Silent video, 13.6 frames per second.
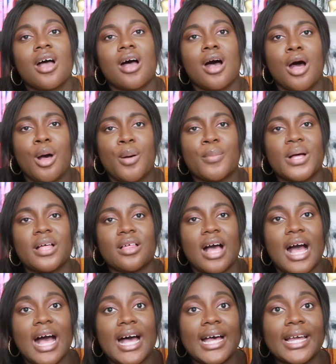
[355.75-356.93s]

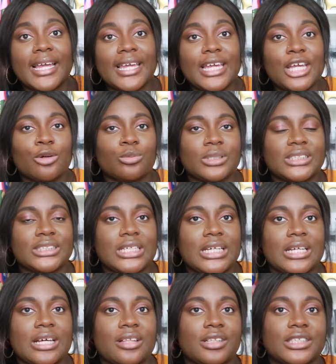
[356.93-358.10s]
I was
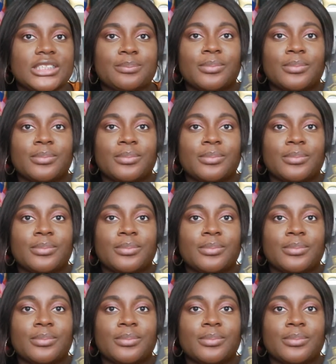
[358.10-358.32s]
seeing this